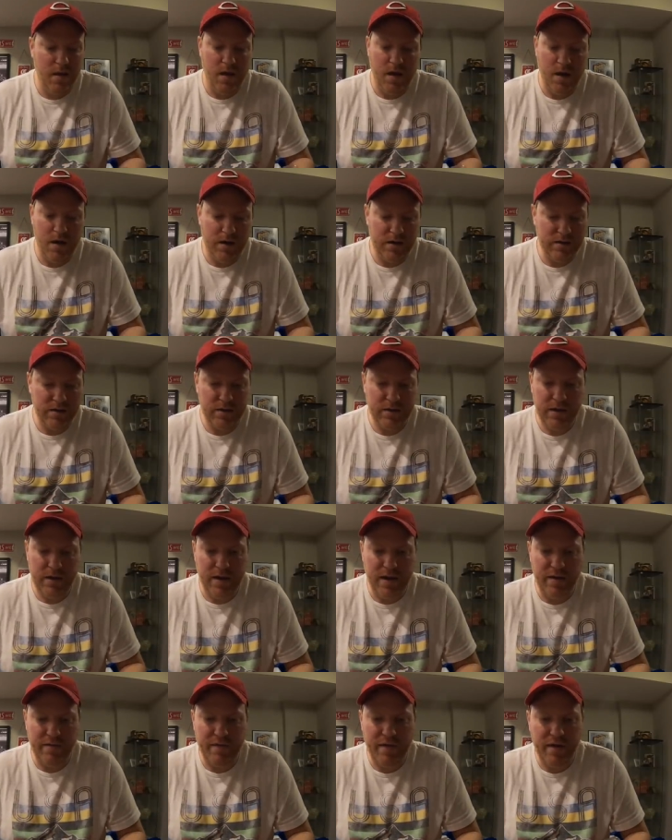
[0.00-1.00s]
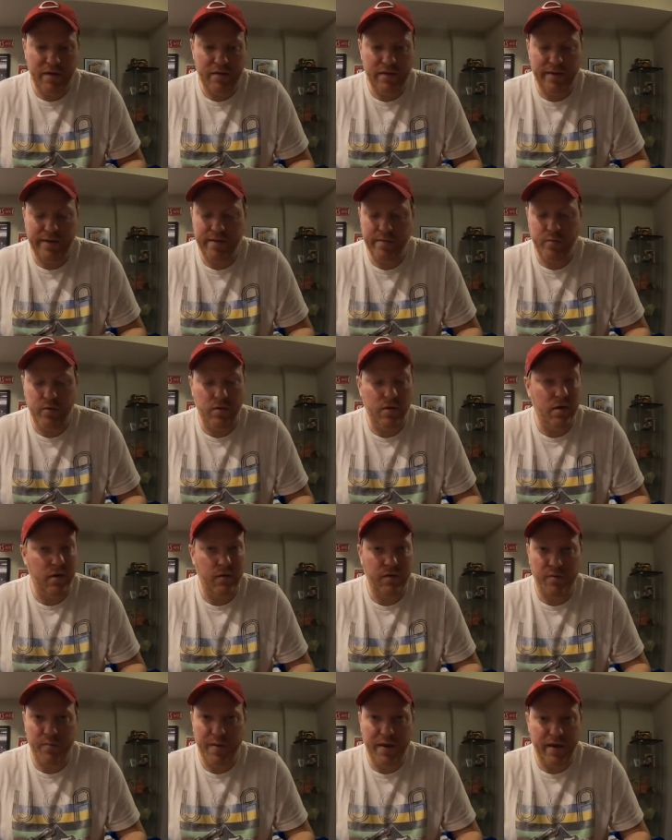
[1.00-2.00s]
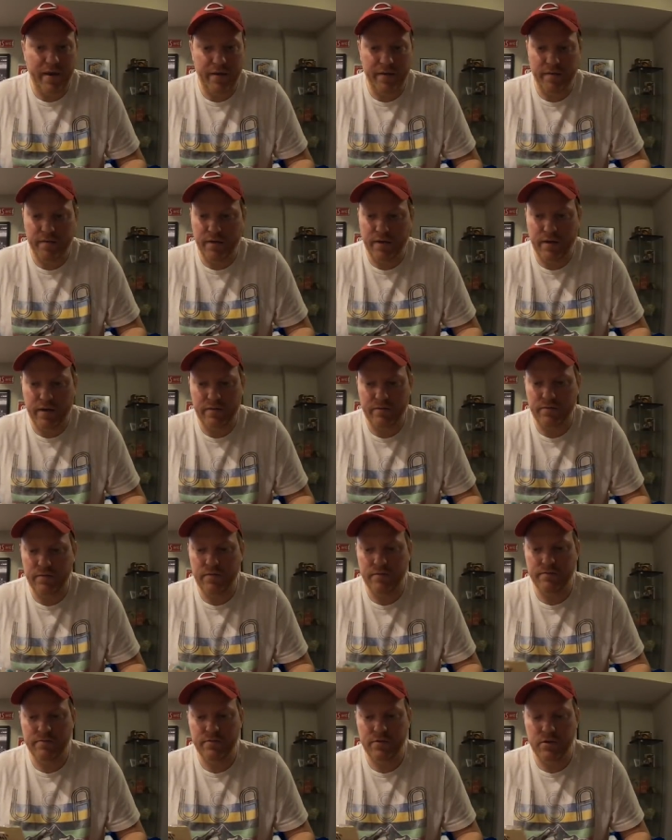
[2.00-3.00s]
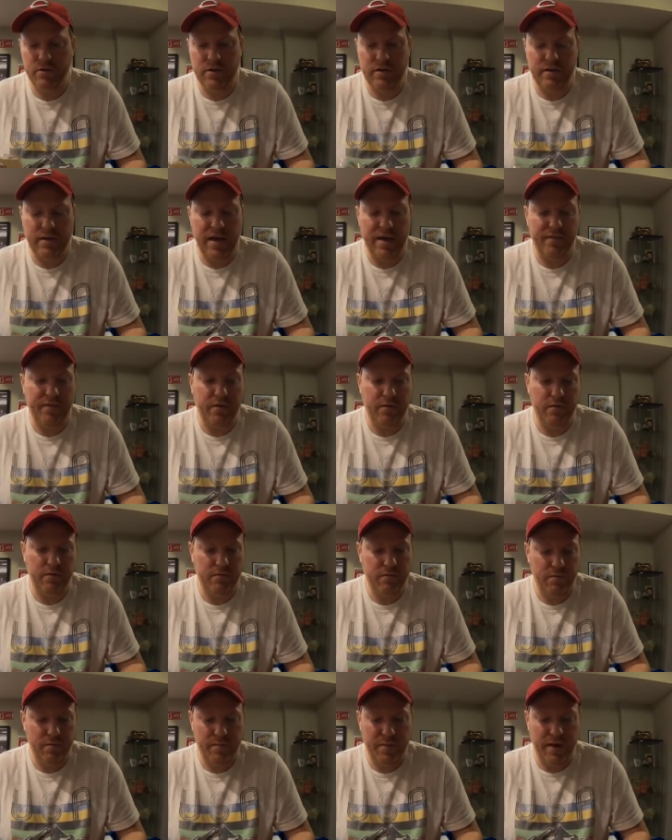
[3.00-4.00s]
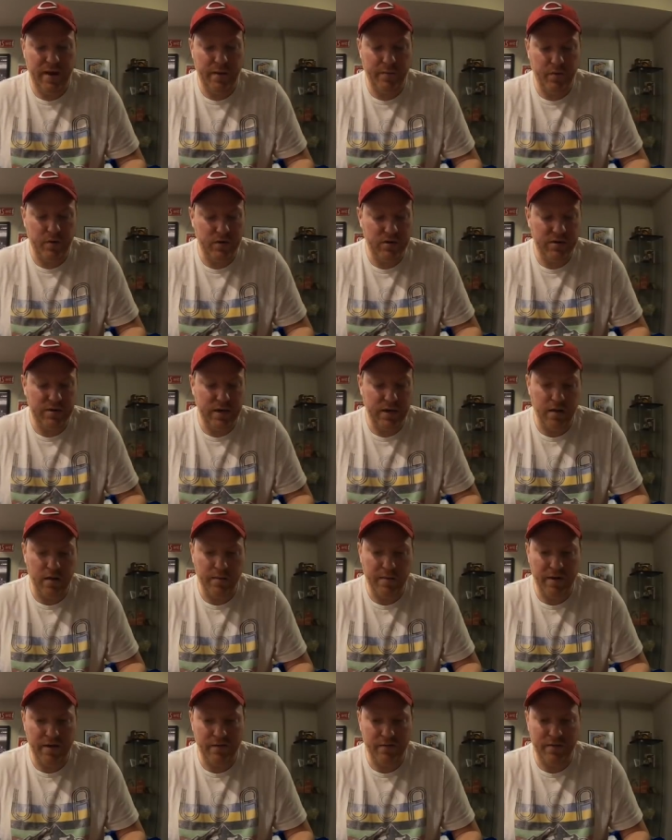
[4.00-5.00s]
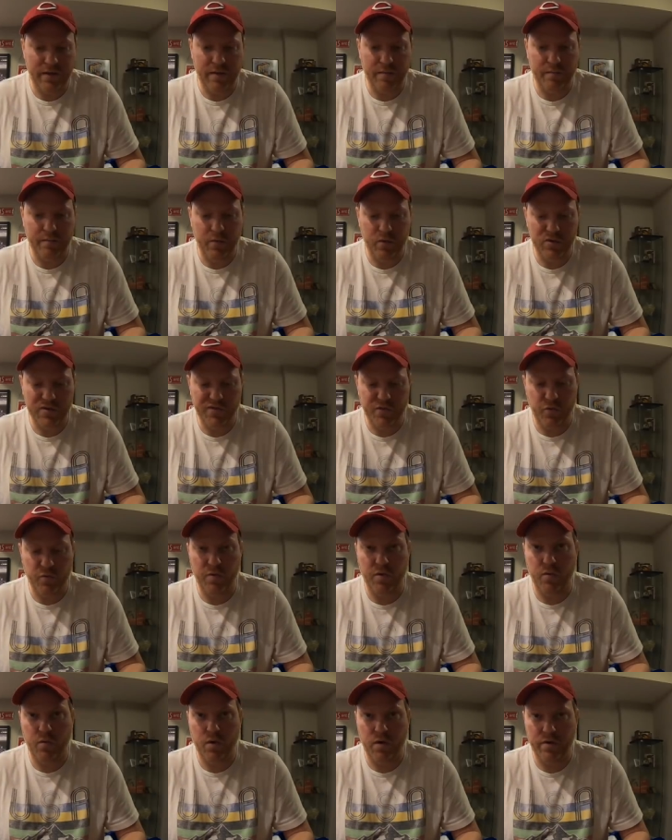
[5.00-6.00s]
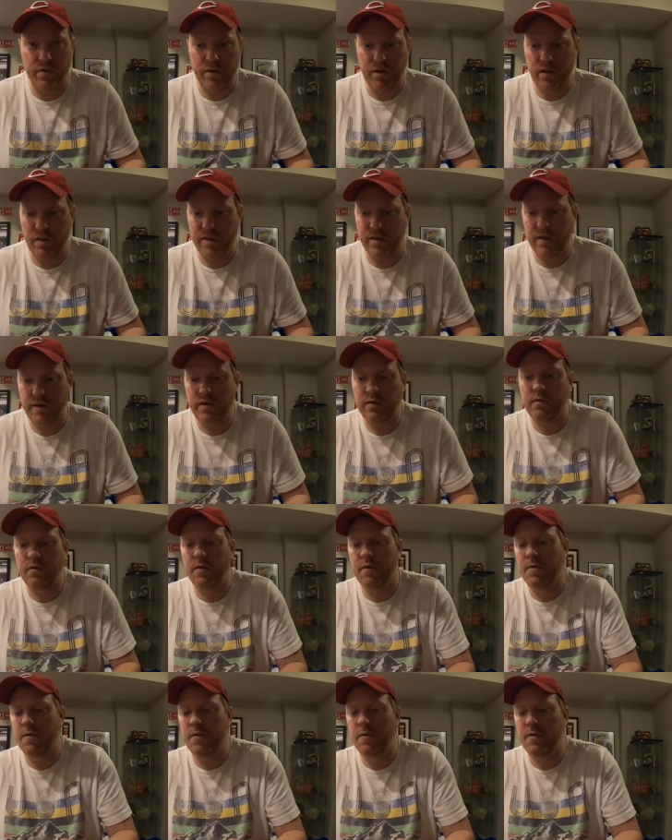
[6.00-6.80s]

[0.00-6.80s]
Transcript: Honestly, I've had terrible luck with Pez. Like, I just haven't been able to sell them. I don't think most of them are worth anything.